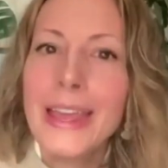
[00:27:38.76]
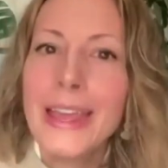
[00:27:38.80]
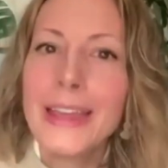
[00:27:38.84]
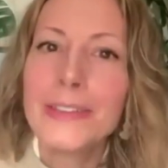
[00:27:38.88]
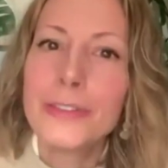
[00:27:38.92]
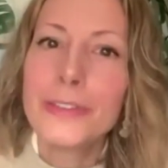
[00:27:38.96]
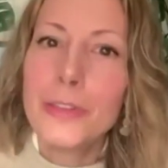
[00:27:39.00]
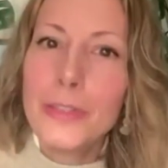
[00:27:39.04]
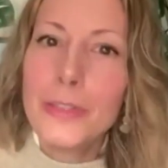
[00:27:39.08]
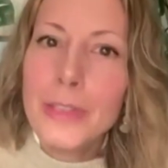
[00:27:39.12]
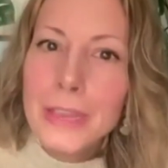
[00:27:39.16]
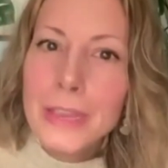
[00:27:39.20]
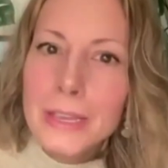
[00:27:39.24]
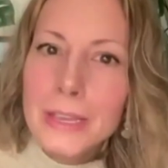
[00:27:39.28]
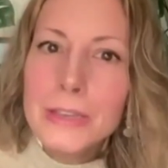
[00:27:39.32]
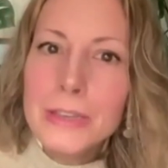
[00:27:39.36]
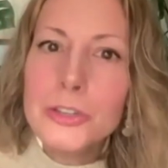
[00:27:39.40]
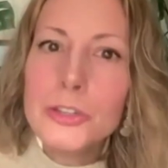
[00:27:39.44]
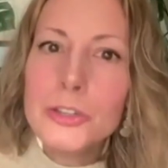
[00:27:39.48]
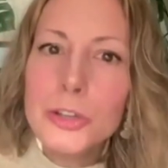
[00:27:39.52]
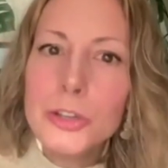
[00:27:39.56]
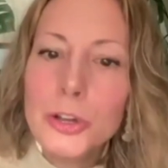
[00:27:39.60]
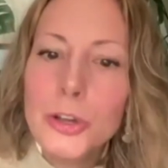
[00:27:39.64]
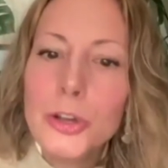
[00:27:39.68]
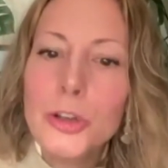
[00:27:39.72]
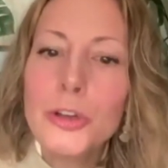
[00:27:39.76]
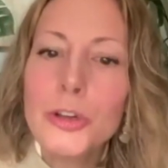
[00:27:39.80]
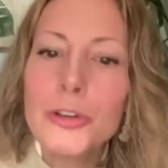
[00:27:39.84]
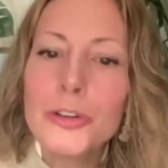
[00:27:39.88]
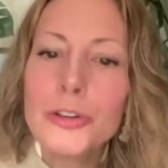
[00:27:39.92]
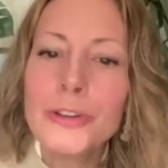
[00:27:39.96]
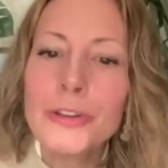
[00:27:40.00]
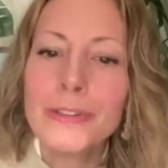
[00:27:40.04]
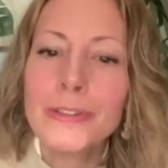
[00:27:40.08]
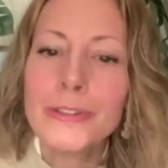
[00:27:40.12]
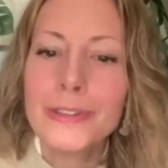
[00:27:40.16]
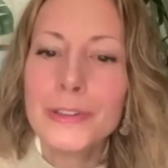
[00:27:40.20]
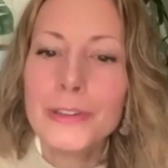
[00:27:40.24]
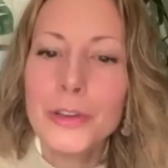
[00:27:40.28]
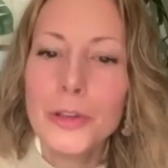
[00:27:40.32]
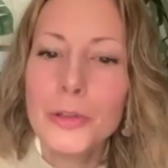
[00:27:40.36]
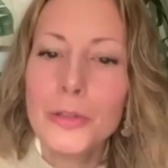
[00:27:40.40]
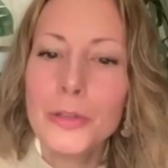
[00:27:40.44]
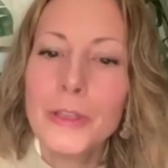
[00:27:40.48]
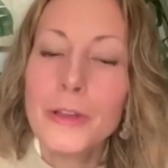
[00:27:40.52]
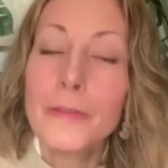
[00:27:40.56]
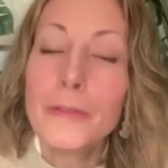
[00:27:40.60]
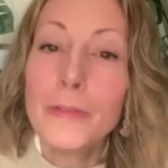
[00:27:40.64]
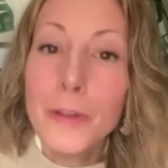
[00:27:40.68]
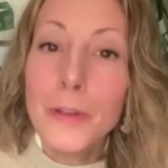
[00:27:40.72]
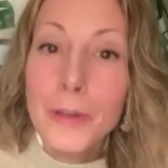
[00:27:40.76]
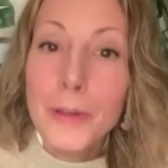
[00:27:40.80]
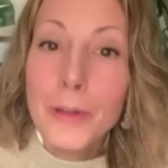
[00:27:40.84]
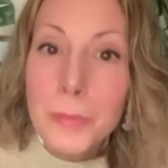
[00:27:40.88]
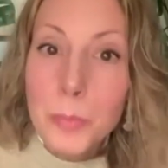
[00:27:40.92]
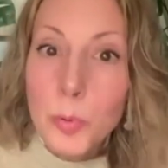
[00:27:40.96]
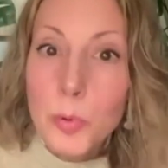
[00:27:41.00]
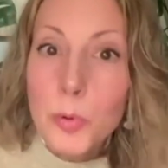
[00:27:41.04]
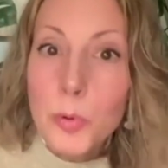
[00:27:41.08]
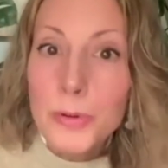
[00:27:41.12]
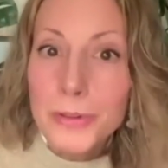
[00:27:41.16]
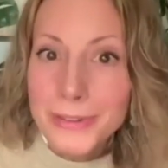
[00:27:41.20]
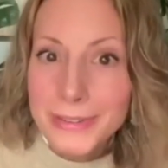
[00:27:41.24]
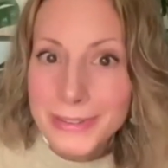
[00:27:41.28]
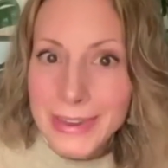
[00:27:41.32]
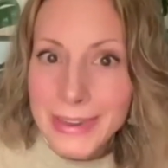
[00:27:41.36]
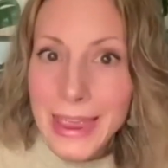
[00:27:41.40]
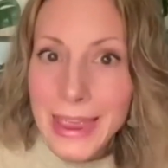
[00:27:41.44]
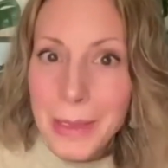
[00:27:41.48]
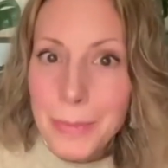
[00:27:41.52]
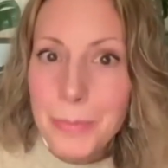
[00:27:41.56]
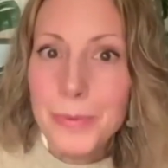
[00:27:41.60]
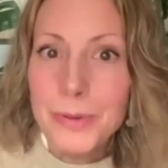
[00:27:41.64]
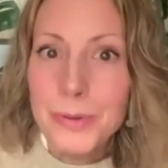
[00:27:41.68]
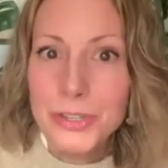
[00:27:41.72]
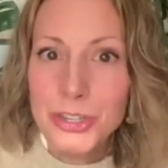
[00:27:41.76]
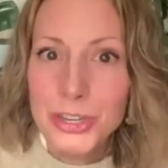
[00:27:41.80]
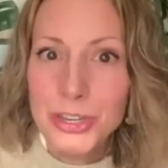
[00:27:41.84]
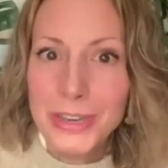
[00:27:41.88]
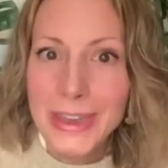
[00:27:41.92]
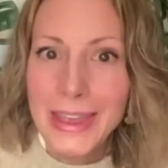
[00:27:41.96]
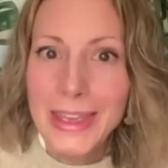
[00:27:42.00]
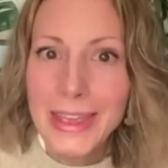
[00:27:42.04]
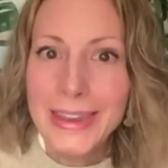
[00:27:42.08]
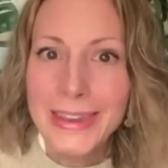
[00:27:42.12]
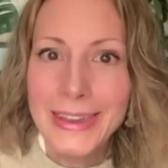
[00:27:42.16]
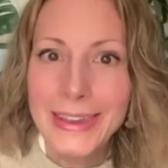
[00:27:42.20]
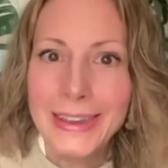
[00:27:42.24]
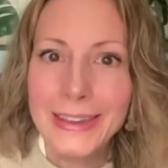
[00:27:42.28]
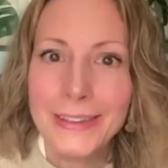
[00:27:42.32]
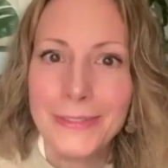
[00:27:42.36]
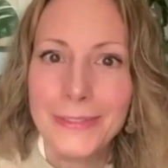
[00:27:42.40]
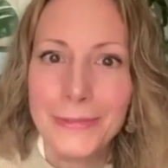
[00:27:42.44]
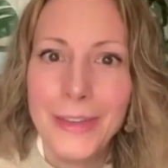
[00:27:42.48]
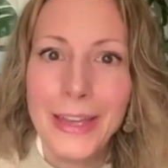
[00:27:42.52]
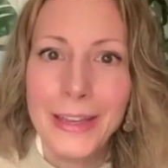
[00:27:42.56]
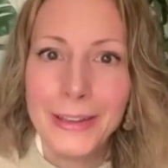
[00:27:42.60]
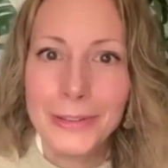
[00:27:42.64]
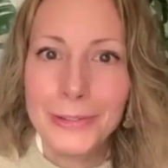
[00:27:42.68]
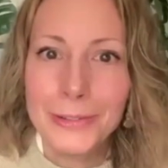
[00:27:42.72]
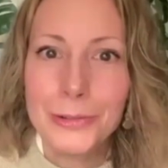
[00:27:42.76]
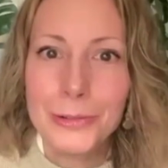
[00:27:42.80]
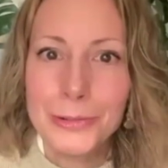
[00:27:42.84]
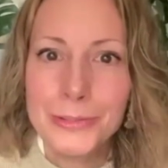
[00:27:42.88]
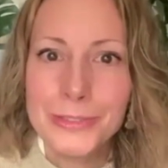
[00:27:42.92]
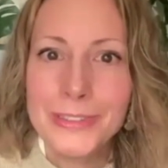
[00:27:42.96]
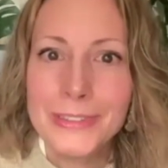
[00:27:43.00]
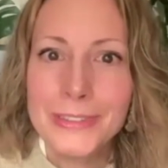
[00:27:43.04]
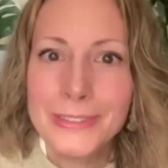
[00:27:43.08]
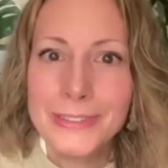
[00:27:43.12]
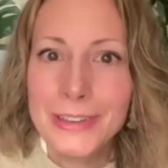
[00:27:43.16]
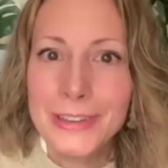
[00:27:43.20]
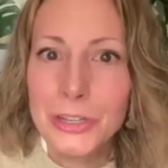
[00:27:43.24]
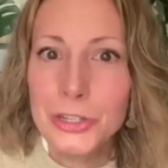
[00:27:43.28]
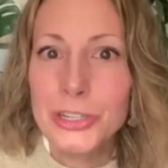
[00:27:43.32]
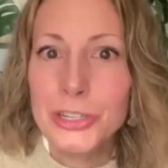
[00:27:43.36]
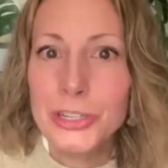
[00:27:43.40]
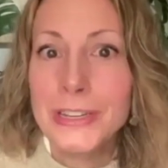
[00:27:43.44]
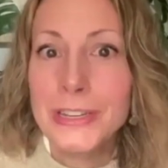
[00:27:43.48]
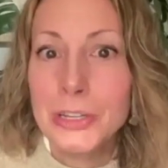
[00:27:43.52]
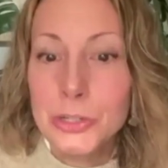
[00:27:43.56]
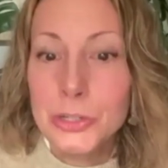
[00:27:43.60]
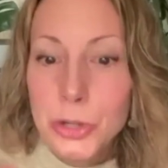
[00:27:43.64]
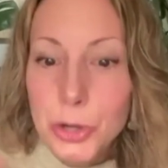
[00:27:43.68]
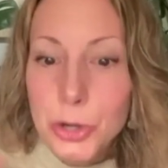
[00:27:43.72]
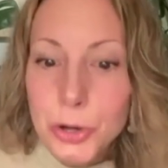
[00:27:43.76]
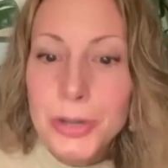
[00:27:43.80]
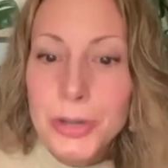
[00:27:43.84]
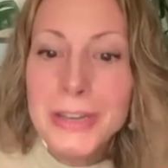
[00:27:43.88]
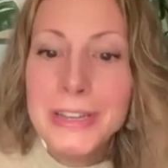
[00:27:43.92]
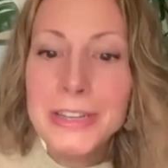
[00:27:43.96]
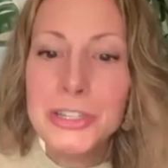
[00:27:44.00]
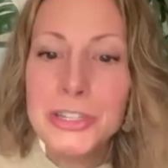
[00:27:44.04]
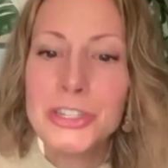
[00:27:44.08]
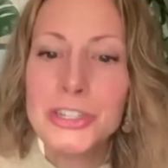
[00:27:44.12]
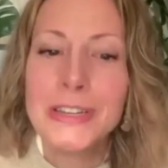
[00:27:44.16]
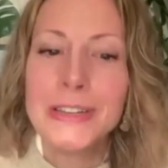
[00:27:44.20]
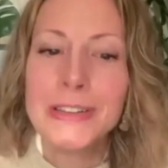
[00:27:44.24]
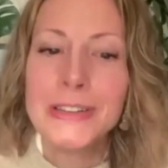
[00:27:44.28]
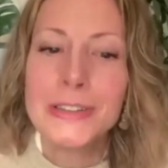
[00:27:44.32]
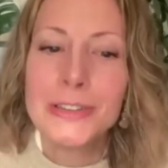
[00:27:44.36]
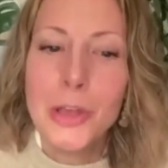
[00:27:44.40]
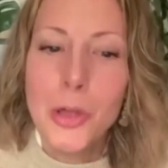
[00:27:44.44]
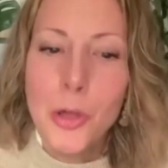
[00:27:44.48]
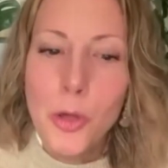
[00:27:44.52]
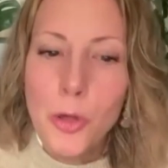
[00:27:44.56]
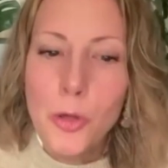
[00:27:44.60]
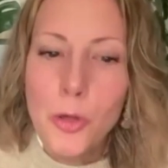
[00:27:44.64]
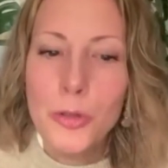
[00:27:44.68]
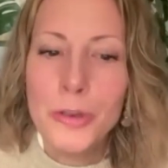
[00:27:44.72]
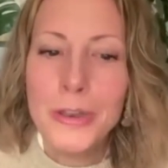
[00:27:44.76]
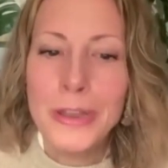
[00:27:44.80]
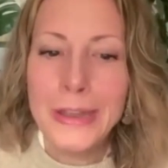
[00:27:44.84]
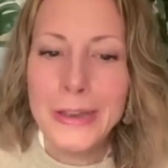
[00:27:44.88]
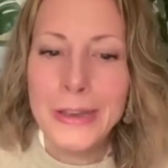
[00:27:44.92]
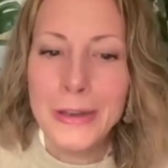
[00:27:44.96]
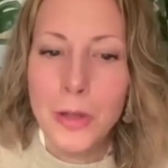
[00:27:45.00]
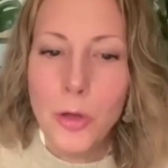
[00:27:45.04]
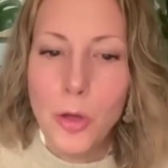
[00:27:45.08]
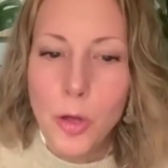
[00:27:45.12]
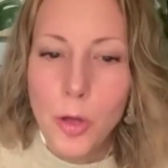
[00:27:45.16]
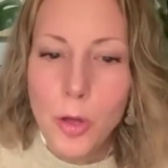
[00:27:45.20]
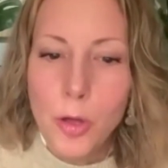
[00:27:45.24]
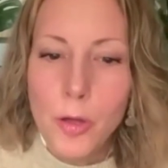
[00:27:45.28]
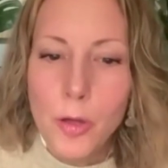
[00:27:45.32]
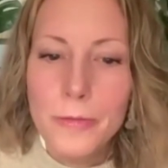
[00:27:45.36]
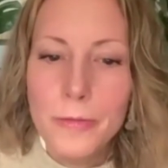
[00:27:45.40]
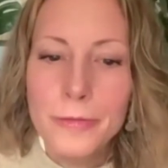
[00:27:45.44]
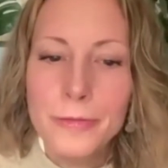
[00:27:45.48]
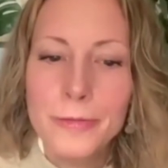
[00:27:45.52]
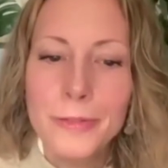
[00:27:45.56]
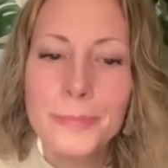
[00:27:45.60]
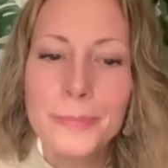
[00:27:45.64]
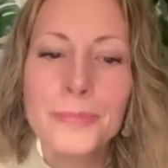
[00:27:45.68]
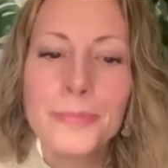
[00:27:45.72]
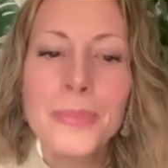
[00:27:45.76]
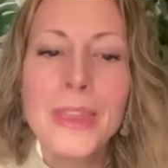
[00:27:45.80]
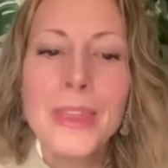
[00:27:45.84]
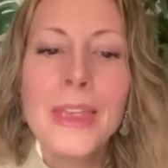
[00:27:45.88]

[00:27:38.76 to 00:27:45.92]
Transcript: And so they can turn, they're very important epigenetic factors, essentially, in turning genes on and off.